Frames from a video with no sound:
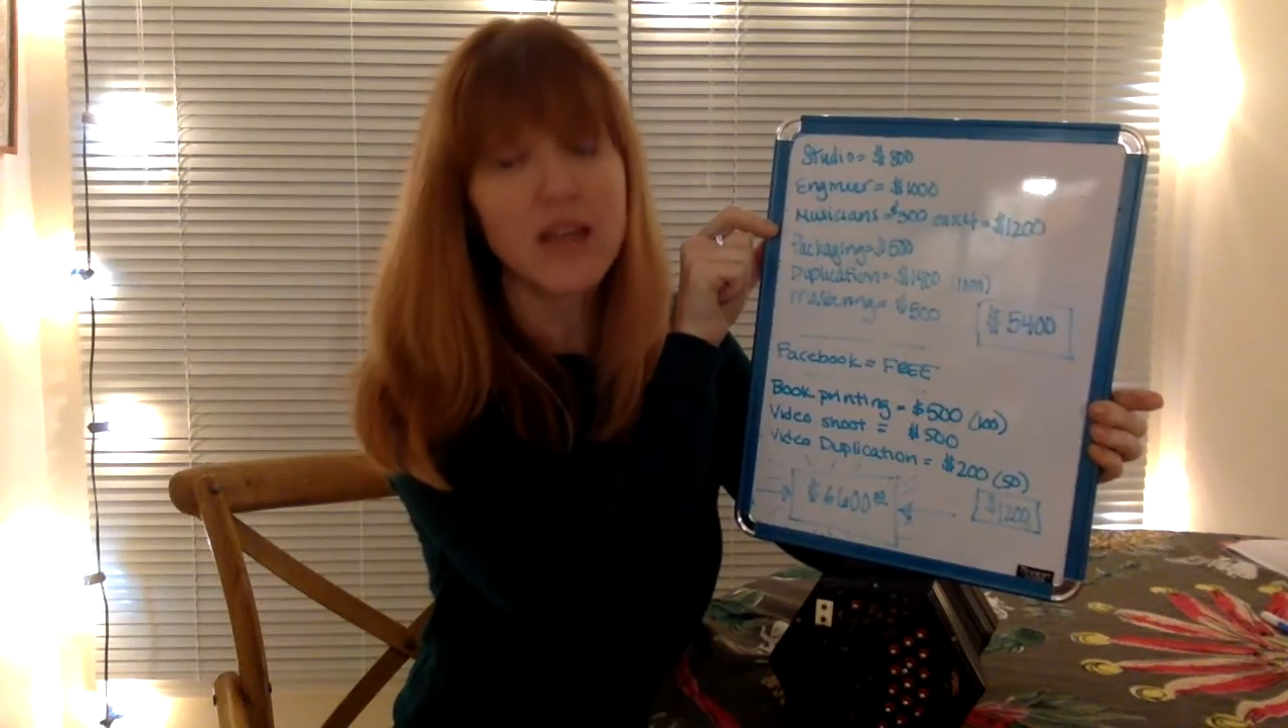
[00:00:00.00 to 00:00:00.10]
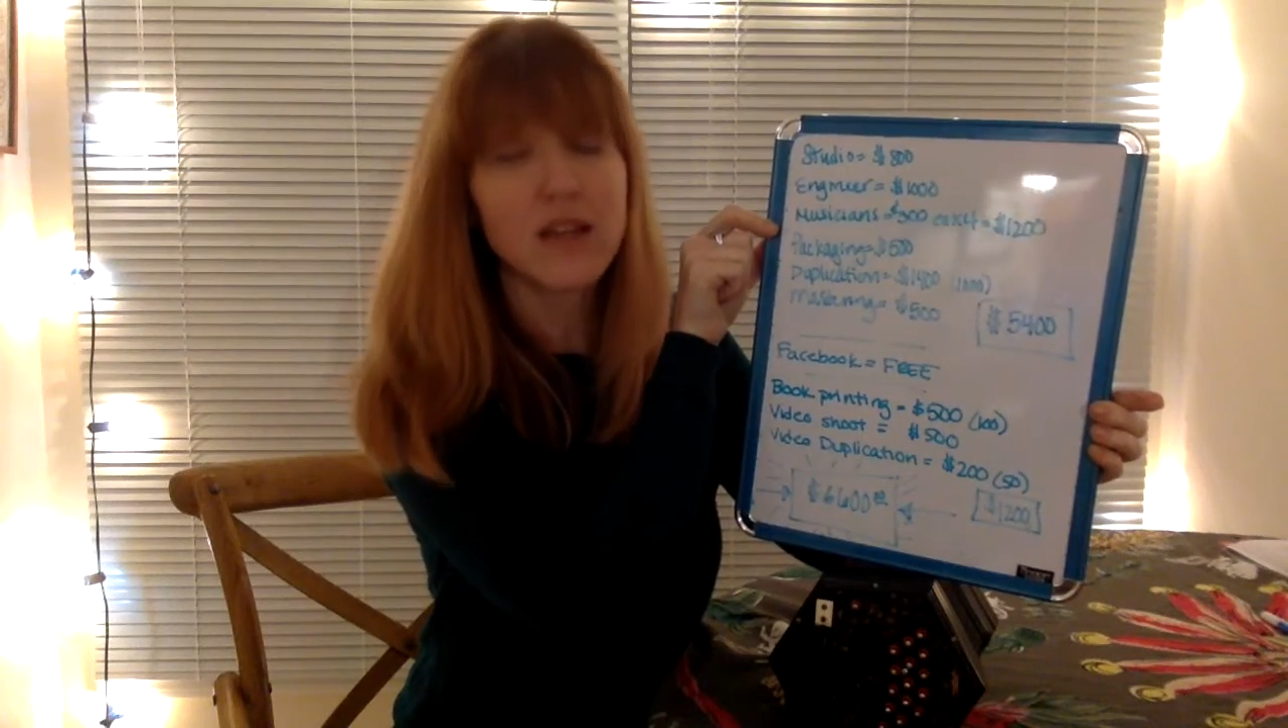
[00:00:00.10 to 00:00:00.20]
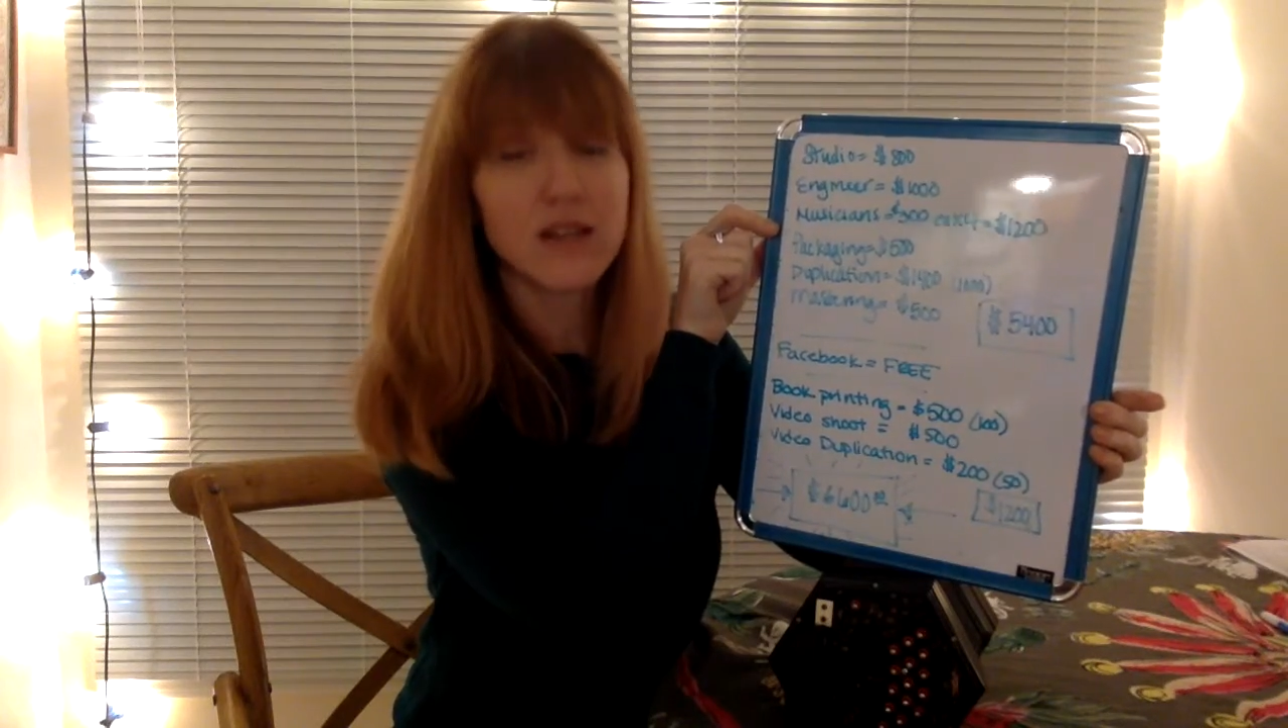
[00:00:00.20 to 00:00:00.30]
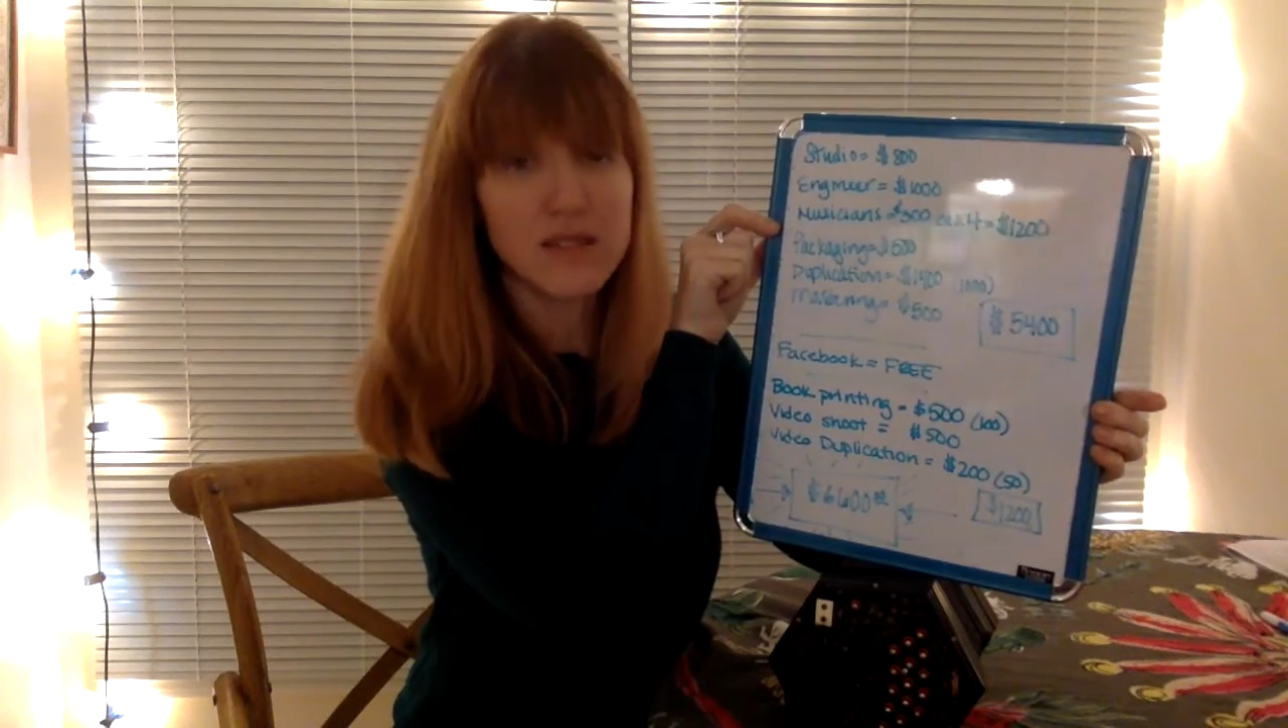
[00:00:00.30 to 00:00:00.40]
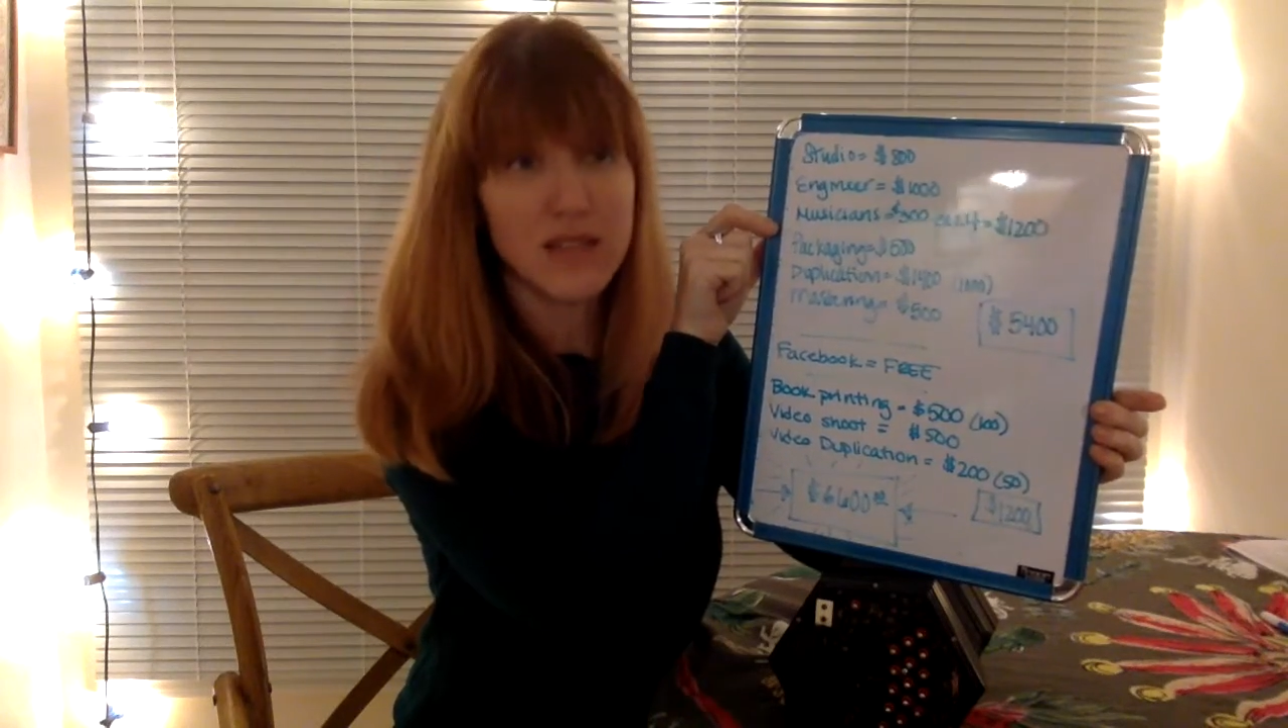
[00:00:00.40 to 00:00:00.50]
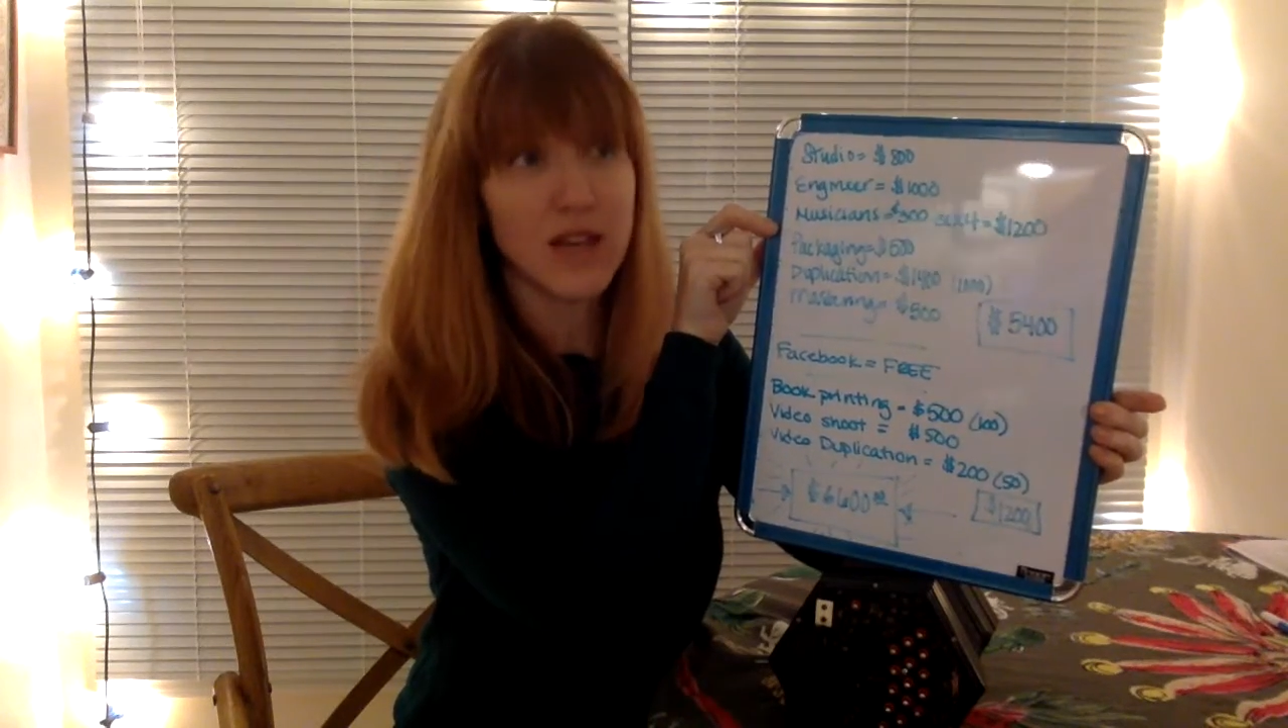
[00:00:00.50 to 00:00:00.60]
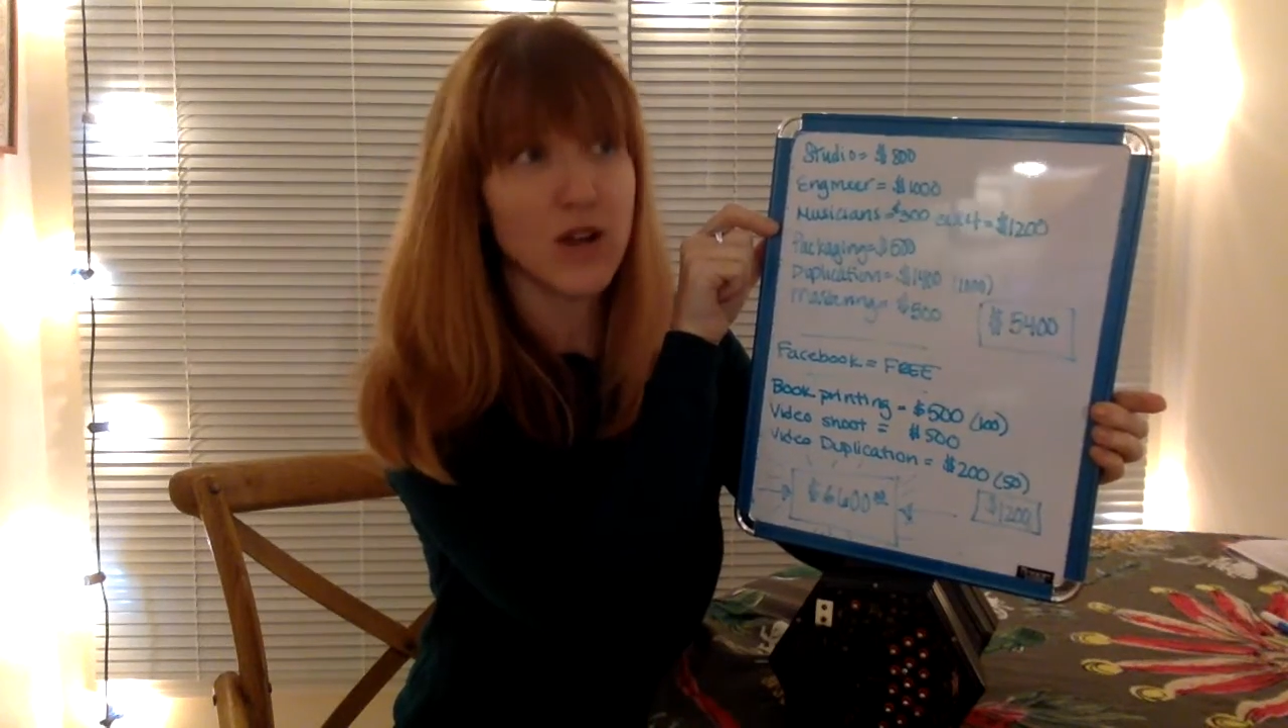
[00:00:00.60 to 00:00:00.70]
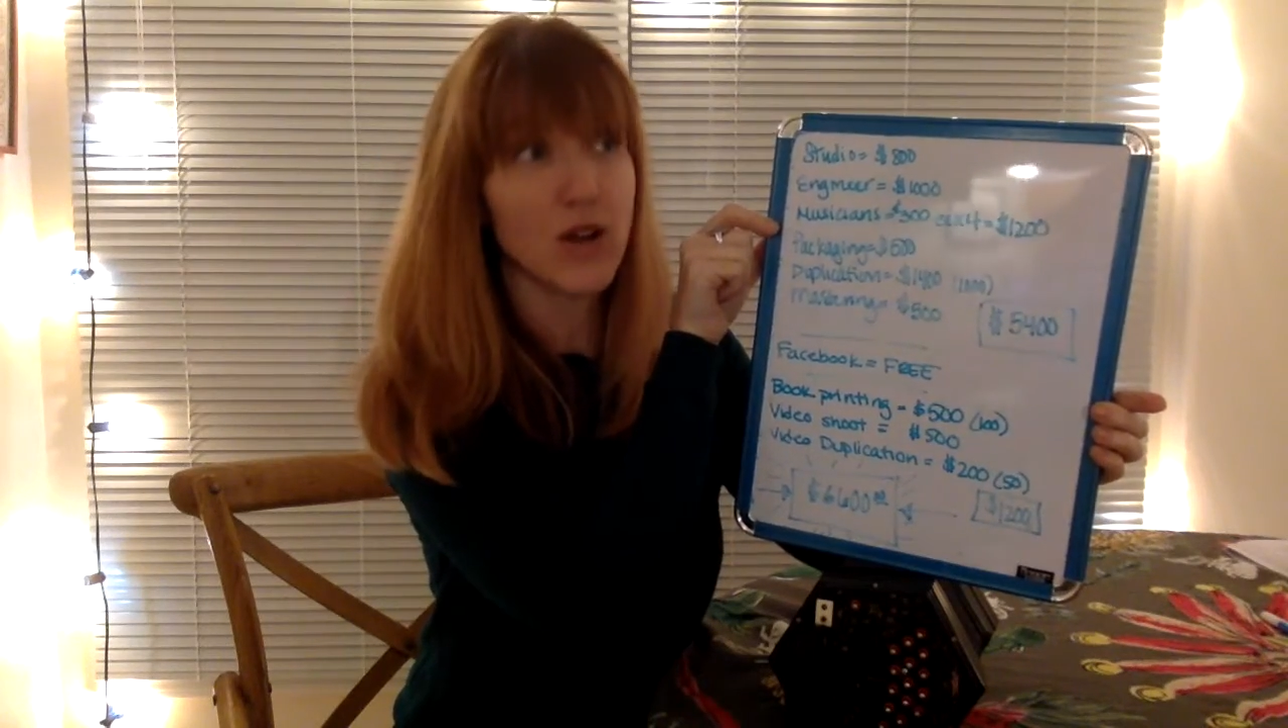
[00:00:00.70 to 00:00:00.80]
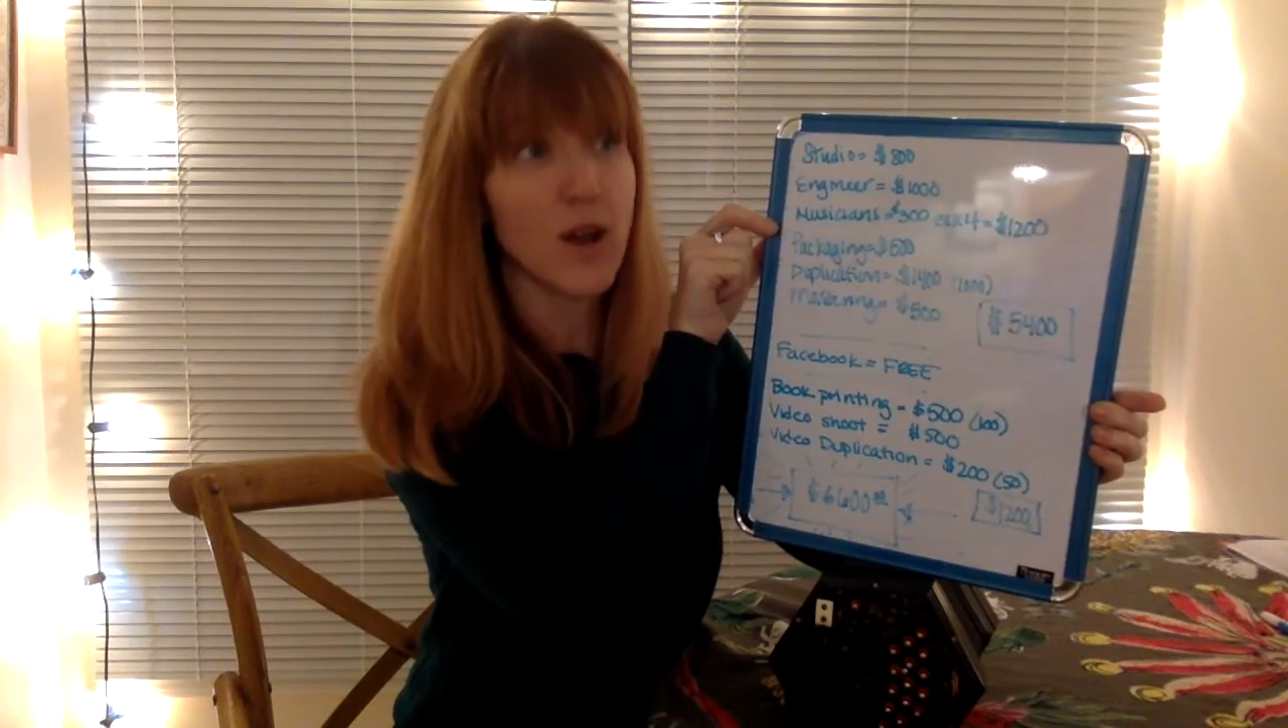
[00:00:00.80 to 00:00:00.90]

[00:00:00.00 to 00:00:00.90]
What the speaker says: because they are